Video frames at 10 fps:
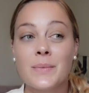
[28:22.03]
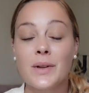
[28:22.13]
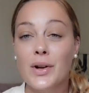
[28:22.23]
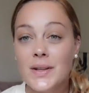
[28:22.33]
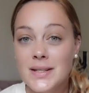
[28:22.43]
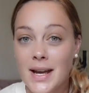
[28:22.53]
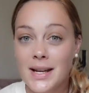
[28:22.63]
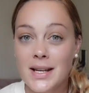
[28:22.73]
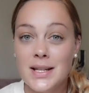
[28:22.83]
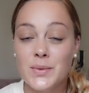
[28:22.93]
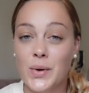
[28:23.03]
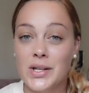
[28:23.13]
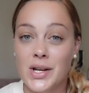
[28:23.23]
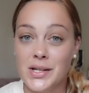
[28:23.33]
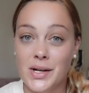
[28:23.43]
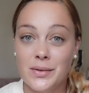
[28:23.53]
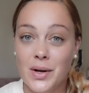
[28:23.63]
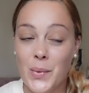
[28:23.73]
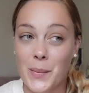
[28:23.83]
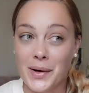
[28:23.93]
Earth Science, which I don't
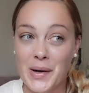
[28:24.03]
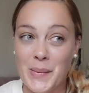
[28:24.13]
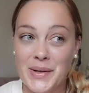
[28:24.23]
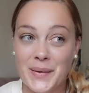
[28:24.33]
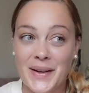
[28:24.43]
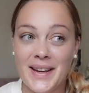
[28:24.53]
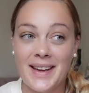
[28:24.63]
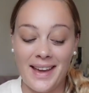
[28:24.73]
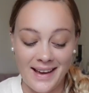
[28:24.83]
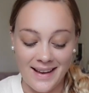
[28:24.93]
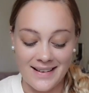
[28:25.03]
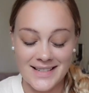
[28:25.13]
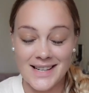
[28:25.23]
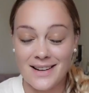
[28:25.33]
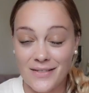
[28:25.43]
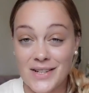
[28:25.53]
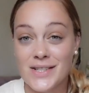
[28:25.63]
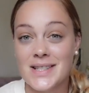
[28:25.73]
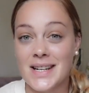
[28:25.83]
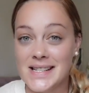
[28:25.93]
know when we're going to be doing, and
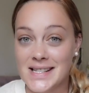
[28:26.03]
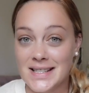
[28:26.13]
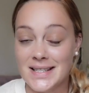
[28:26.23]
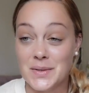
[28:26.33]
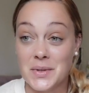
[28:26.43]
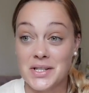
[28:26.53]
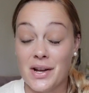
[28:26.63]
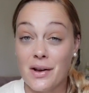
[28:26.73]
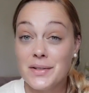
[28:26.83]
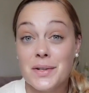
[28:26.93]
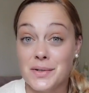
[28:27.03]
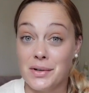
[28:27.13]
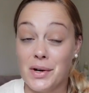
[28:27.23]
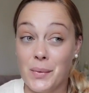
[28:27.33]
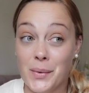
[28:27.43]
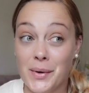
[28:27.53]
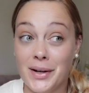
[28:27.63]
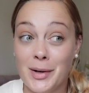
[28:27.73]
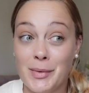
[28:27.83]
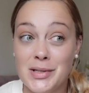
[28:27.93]
Inventions and Ideas, which I also don't know when we're
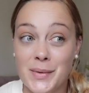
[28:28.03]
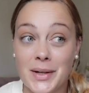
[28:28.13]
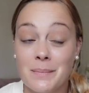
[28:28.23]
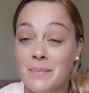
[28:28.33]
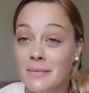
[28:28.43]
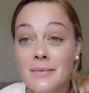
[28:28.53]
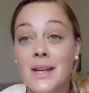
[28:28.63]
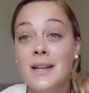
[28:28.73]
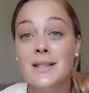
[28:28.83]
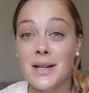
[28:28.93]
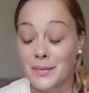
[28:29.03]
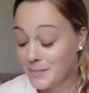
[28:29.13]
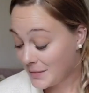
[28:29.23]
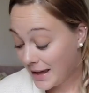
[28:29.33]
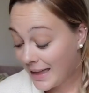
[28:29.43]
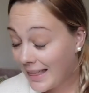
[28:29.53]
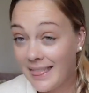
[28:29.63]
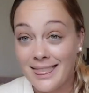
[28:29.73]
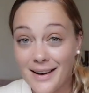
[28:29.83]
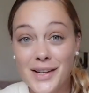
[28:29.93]
going to be doing. So
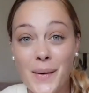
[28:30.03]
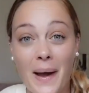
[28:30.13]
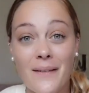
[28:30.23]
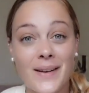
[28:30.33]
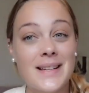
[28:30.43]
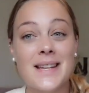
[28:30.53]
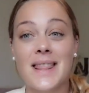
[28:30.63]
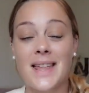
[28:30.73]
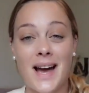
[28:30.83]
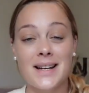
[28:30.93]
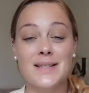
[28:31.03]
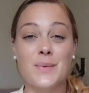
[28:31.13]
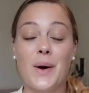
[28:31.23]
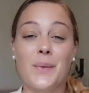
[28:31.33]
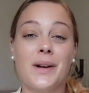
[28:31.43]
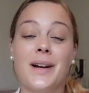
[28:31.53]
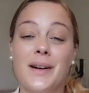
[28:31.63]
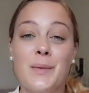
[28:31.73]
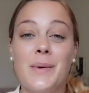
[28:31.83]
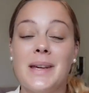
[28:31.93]
there you have it. That is what we're going
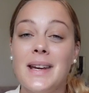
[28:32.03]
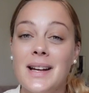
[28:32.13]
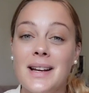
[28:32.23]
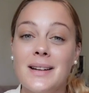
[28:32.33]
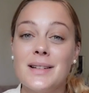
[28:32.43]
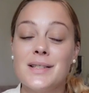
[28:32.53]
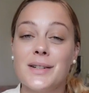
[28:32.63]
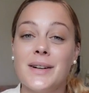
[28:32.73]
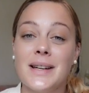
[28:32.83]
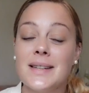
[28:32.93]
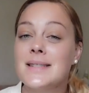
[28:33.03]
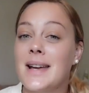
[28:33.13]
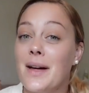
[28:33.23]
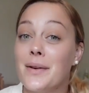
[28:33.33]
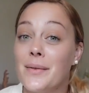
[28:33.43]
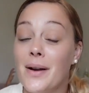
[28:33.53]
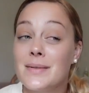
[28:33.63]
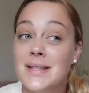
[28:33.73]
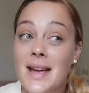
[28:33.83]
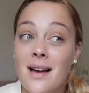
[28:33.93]
to be getting during this Gather Round
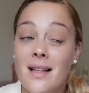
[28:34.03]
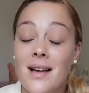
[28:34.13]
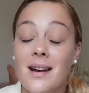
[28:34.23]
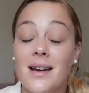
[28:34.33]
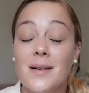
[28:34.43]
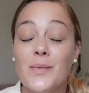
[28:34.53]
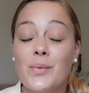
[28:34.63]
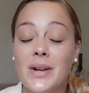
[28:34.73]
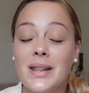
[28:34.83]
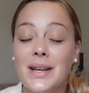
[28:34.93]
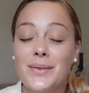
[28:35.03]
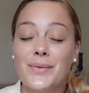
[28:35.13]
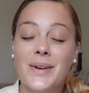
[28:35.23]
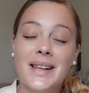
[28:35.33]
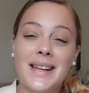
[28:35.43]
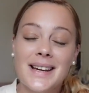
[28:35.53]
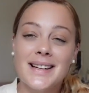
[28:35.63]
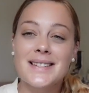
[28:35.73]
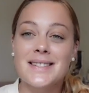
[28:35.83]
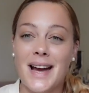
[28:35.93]
sale, and I am really, really
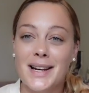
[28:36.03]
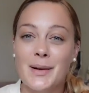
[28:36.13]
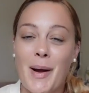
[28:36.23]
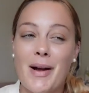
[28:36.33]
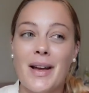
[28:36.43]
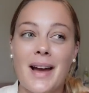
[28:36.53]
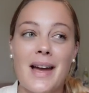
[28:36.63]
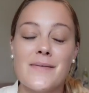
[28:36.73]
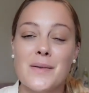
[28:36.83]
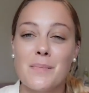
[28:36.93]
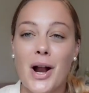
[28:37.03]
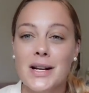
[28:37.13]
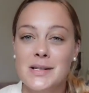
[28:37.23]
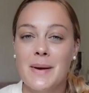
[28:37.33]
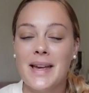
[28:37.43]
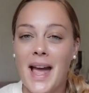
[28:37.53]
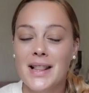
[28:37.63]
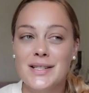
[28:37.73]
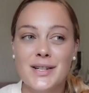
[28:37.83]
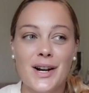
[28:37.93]
excited about it. I have it marked in my
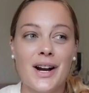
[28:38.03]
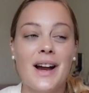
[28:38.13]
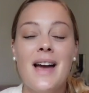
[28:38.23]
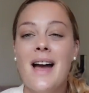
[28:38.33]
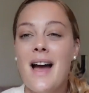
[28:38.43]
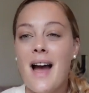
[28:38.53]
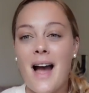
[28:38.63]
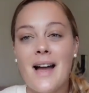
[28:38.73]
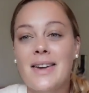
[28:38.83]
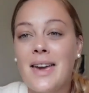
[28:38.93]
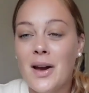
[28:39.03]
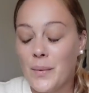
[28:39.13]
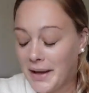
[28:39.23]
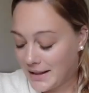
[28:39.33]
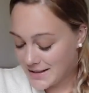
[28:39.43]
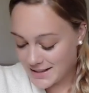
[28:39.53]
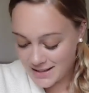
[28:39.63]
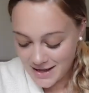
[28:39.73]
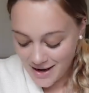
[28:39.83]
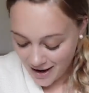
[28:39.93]
calendar. I can't wait.
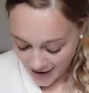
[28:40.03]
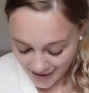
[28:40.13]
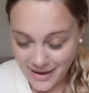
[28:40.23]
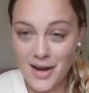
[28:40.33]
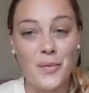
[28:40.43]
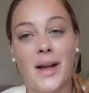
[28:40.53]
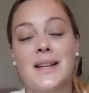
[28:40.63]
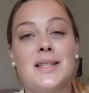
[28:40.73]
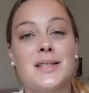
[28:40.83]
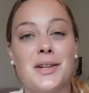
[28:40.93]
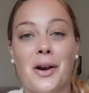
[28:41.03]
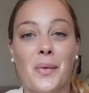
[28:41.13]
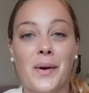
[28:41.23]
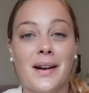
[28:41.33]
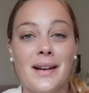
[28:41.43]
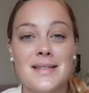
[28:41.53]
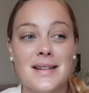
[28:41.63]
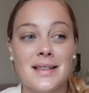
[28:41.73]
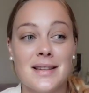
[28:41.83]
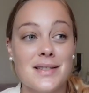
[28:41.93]
I can't wait to start
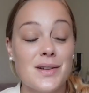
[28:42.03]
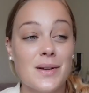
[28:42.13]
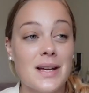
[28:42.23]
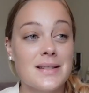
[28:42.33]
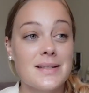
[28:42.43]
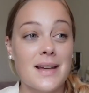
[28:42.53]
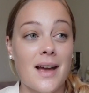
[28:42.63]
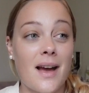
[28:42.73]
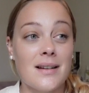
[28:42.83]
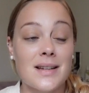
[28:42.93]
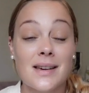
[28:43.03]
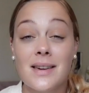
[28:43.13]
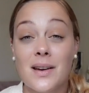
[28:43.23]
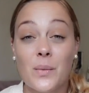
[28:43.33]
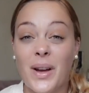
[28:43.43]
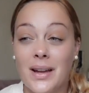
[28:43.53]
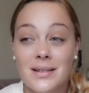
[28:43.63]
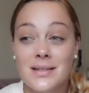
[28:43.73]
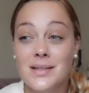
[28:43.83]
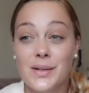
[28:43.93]
organizing these units, and I can't
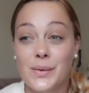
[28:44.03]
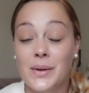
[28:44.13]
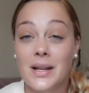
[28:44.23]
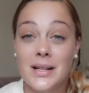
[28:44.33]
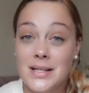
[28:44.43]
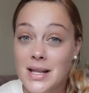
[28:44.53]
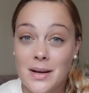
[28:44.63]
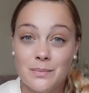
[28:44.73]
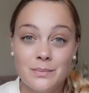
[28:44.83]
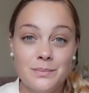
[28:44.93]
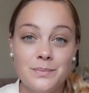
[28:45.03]
wait to get into them.